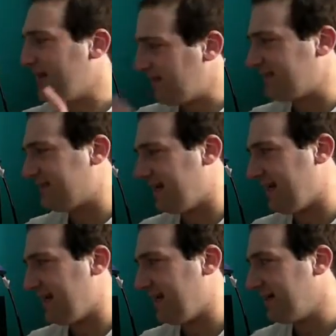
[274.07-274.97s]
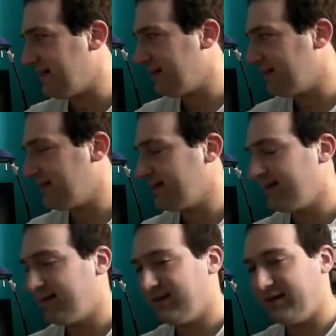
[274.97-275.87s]
Easy.
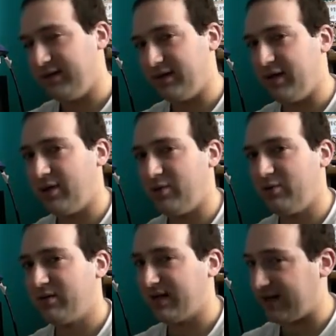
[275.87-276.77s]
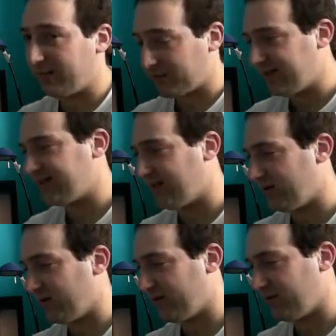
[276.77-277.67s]
You know? Can I please go
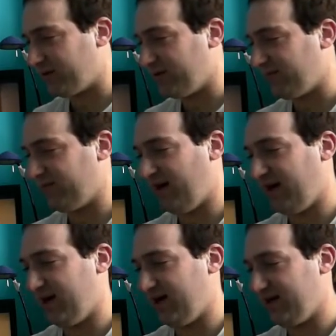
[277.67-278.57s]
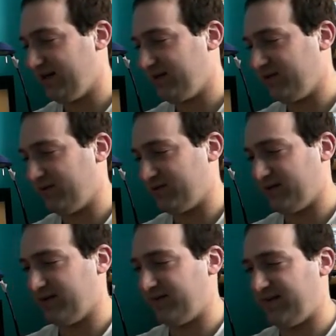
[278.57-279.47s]
on with you? Fine. You'll
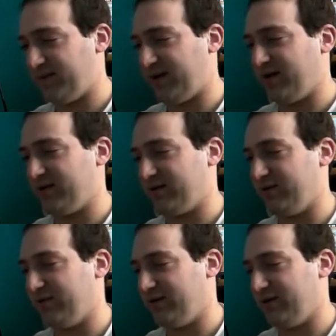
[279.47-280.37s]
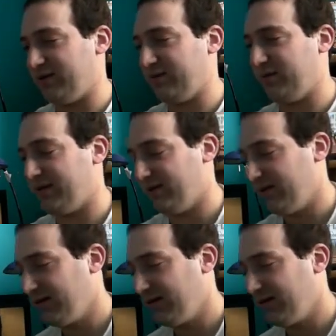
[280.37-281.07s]
say the vampire hunter, you did not say that.